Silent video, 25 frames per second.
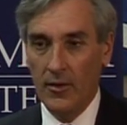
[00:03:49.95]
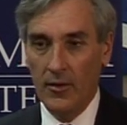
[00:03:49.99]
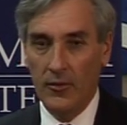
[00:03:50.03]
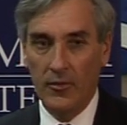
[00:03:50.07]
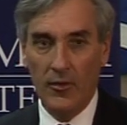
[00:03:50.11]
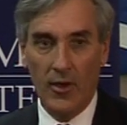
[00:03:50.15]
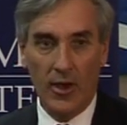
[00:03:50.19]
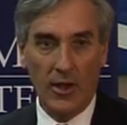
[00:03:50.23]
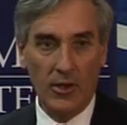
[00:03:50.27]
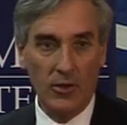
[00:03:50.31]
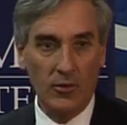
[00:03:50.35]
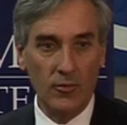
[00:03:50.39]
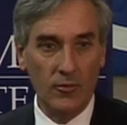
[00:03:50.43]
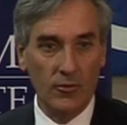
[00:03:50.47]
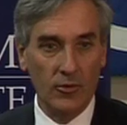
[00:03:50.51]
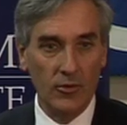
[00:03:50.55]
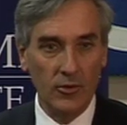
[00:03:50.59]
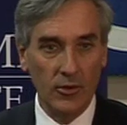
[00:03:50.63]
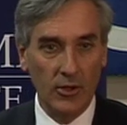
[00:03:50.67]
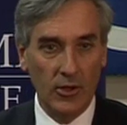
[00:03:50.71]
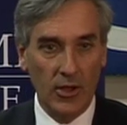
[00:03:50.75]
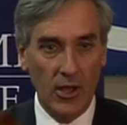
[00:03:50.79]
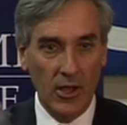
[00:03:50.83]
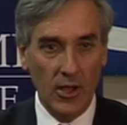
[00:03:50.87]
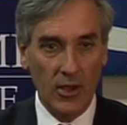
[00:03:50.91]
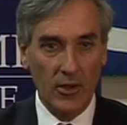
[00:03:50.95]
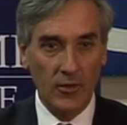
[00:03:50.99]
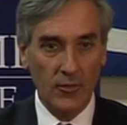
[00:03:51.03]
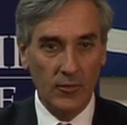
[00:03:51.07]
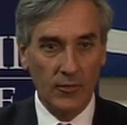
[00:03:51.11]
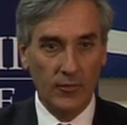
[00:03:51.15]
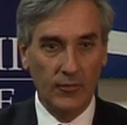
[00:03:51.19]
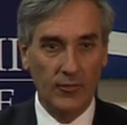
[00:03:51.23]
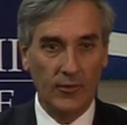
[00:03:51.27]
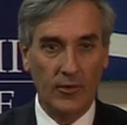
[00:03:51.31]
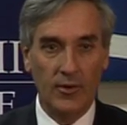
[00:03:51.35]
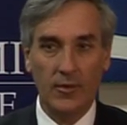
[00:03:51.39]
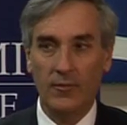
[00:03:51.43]
that you can gear
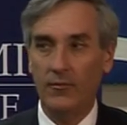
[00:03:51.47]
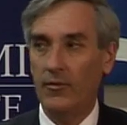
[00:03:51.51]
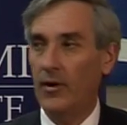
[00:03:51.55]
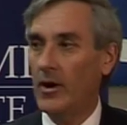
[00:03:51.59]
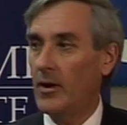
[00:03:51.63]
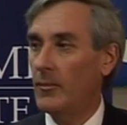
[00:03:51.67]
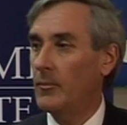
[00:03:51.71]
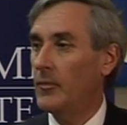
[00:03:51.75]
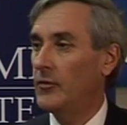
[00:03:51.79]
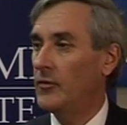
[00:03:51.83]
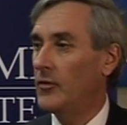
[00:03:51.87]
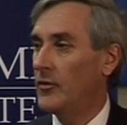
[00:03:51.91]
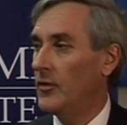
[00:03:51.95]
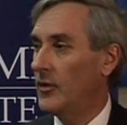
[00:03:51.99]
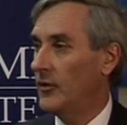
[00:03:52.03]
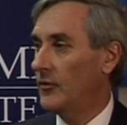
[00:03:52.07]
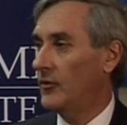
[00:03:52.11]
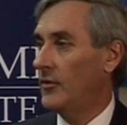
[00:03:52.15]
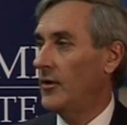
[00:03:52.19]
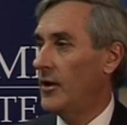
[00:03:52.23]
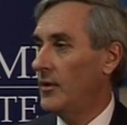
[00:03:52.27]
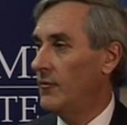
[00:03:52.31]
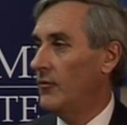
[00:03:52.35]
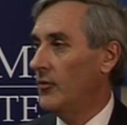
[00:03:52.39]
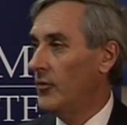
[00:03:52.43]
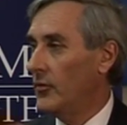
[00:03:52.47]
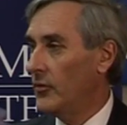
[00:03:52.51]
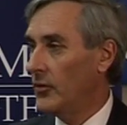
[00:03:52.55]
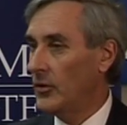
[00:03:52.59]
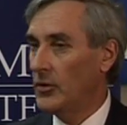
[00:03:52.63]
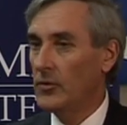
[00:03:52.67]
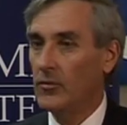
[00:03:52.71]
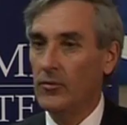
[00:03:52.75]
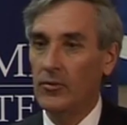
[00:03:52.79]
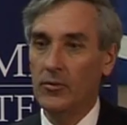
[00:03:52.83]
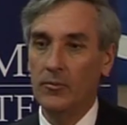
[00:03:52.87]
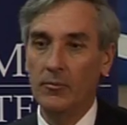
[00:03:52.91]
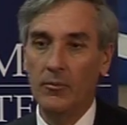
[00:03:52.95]
yourself up to this level, that
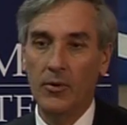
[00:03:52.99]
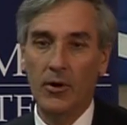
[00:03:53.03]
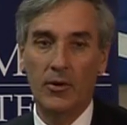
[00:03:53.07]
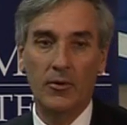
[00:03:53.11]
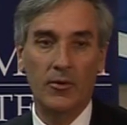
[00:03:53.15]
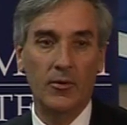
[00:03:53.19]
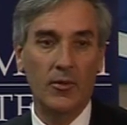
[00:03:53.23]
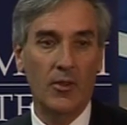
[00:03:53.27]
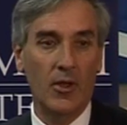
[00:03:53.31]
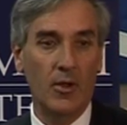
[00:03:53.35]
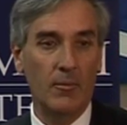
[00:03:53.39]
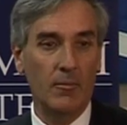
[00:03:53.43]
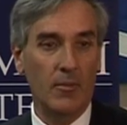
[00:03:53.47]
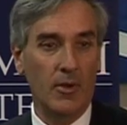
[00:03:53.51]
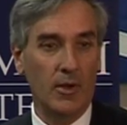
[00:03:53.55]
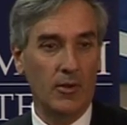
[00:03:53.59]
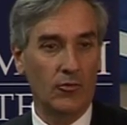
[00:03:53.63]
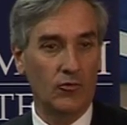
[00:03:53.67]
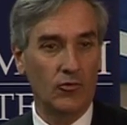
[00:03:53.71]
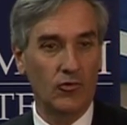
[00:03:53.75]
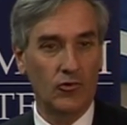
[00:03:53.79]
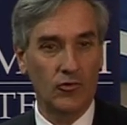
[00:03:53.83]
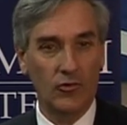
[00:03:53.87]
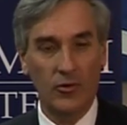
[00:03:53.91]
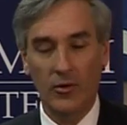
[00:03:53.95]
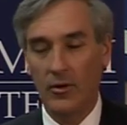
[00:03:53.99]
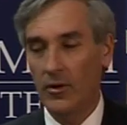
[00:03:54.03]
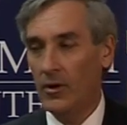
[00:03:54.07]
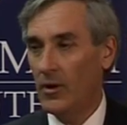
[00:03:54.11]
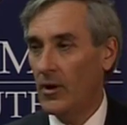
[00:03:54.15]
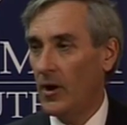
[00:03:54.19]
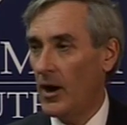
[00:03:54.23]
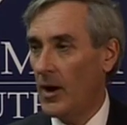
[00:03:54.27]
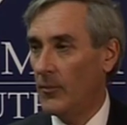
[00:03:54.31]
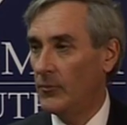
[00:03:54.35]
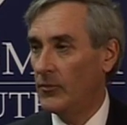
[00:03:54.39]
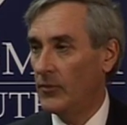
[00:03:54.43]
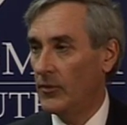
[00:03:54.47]
you can borrow that much
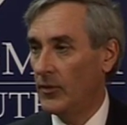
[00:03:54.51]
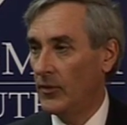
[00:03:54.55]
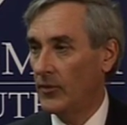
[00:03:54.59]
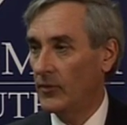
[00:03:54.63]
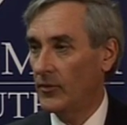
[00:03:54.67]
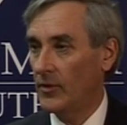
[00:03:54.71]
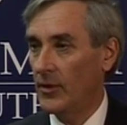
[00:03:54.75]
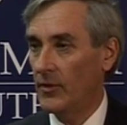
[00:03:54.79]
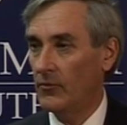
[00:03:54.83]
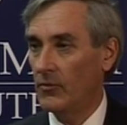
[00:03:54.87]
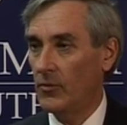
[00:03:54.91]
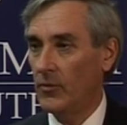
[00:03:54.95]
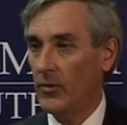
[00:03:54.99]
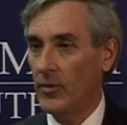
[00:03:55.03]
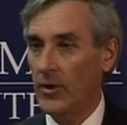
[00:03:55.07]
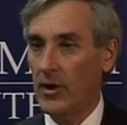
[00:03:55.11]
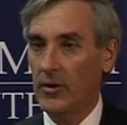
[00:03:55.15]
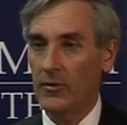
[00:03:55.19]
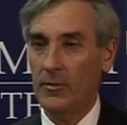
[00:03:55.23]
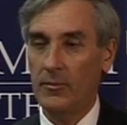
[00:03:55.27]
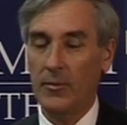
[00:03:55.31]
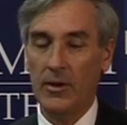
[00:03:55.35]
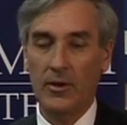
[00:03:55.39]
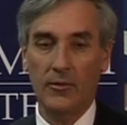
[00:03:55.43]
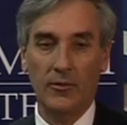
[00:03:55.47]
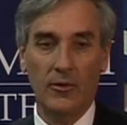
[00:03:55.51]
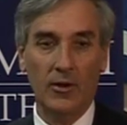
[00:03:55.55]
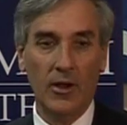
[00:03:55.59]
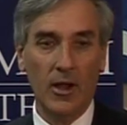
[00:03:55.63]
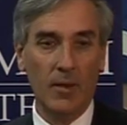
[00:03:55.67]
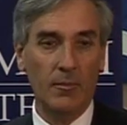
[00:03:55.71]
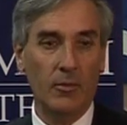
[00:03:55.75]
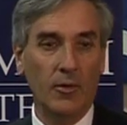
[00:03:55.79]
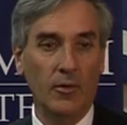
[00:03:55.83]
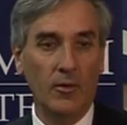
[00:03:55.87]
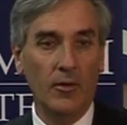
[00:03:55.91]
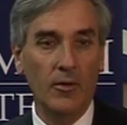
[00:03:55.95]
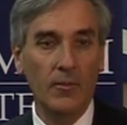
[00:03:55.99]
up to this level with that amount of
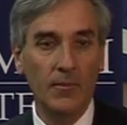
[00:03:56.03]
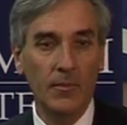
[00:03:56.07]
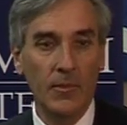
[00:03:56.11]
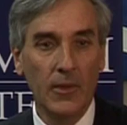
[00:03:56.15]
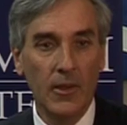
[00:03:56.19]
capital,